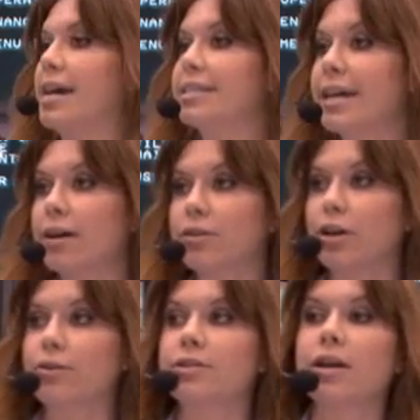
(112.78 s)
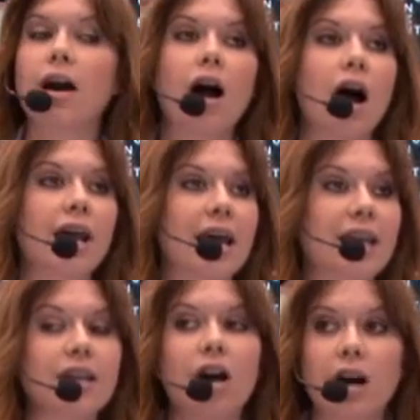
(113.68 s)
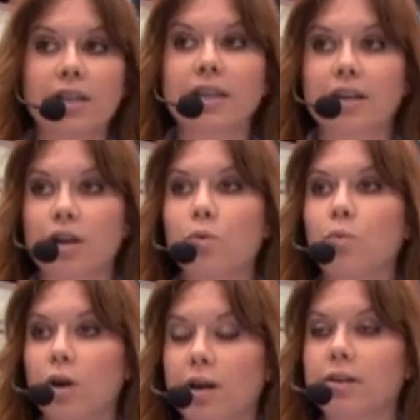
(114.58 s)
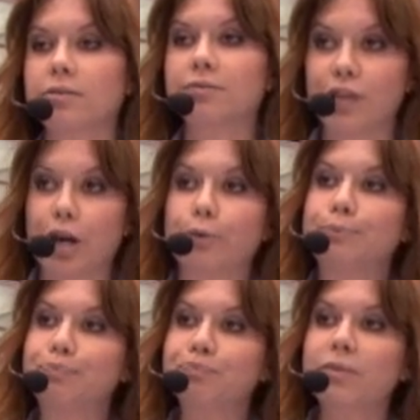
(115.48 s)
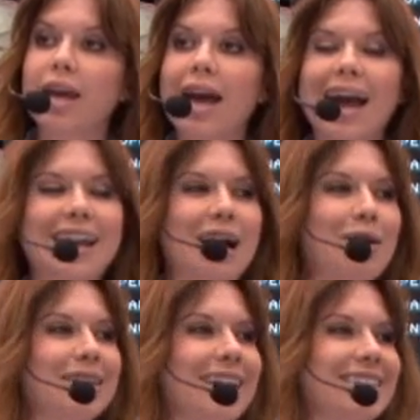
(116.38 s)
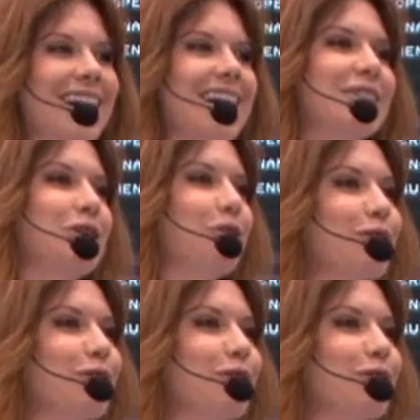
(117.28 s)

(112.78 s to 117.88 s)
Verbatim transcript: and downloads on any nonlinear workflow. And now I'd like to hand it